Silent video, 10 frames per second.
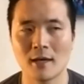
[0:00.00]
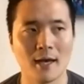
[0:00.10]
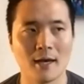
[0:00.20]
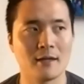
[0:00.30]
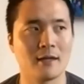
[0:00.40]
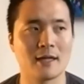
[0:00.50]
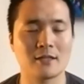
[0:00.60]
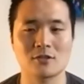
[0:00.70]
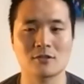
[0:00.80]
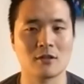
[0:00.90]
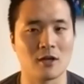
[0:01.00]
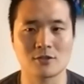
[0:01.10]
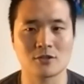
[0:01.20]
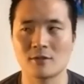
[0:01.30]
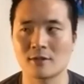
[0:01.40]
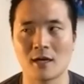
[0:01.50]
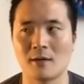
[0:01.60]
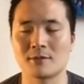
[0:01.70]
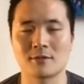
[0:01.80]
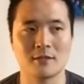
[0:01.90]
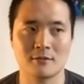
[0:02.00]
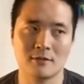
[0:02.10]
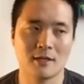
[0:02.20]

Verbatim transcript: And that's just logical and common sense.